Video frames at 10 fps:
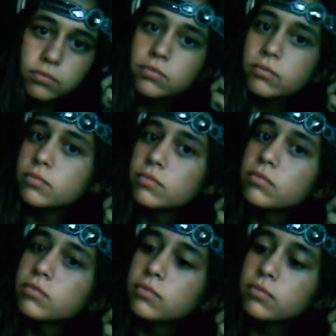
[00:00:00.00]

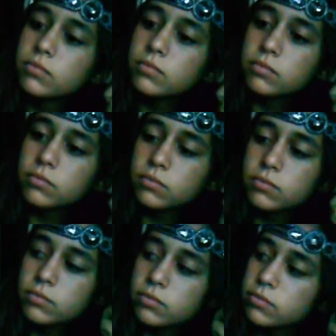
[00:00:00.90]

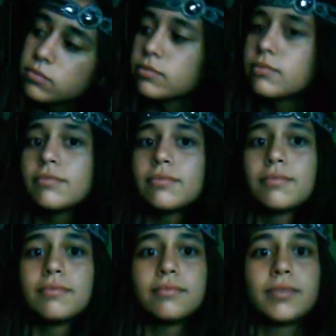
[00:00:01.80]

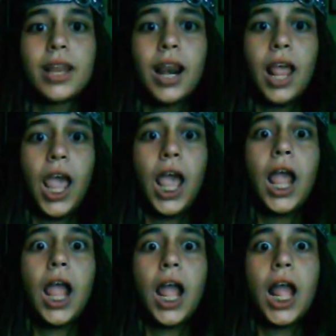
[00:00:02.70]

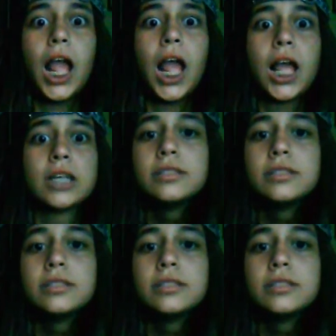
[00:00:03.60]
This person isn't speaking.